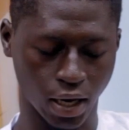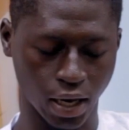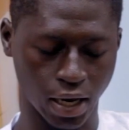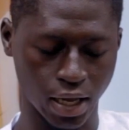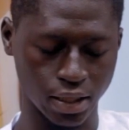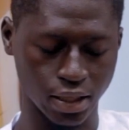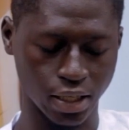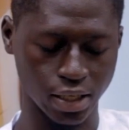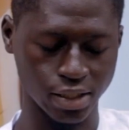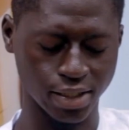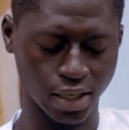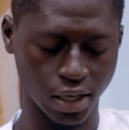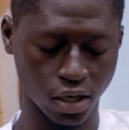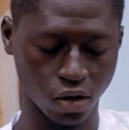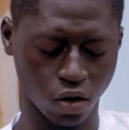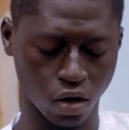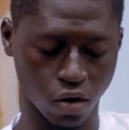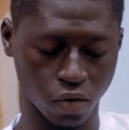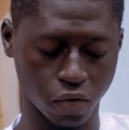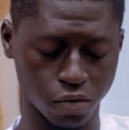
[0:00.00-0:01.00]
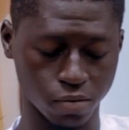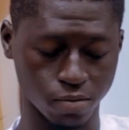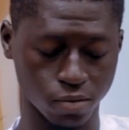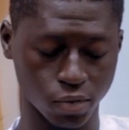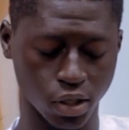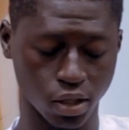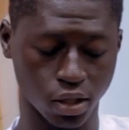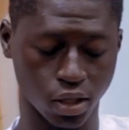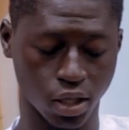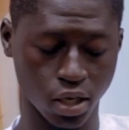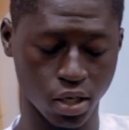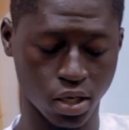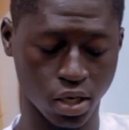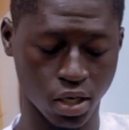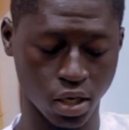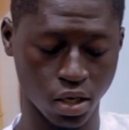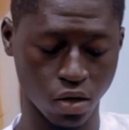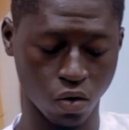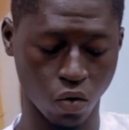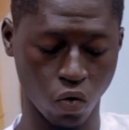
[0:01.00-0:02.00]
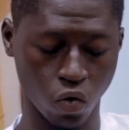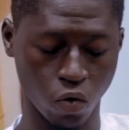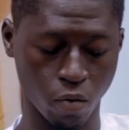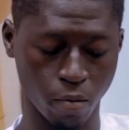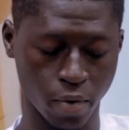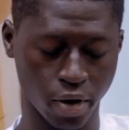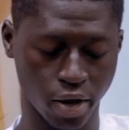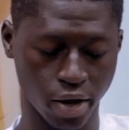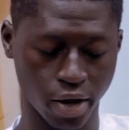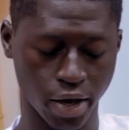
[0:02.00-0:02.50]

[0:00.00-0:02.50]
Galatasaray of Turkey home,